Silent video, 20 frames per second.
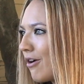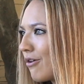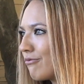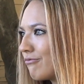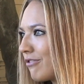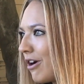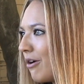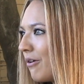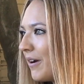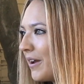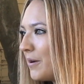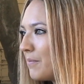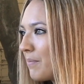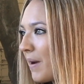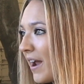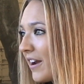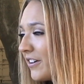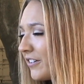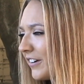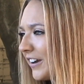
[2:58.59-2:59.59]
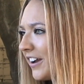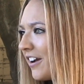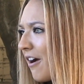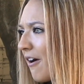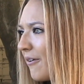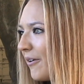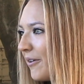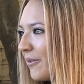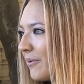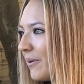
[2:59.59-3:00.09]
wrote in binary
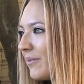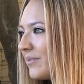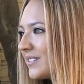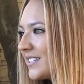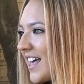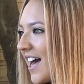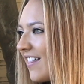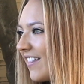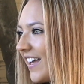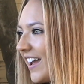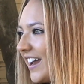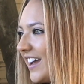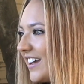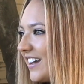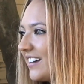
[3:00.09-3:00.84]
code. What was that like?